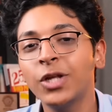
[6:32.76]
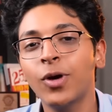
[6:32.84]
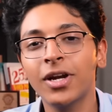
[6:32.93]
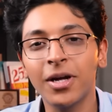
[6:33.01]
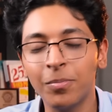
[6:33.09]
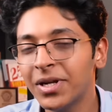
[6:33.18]
you are
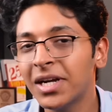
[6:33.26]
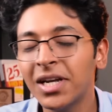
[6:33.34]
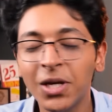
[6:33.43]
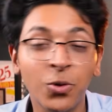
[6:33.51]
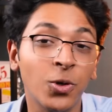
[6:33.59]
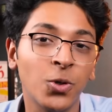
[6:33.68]

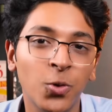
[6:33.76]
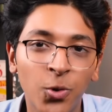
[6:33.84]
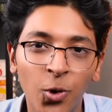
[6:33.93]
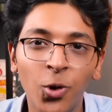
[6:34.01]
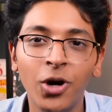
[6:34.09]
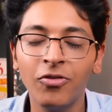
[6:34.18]
completely good to
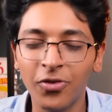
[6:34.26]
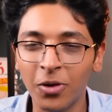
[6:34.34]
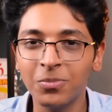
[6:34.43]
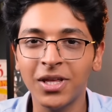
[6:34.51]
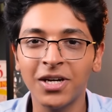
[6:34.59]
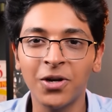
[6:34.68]
go
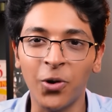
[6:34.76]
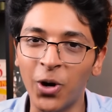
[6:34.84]
from there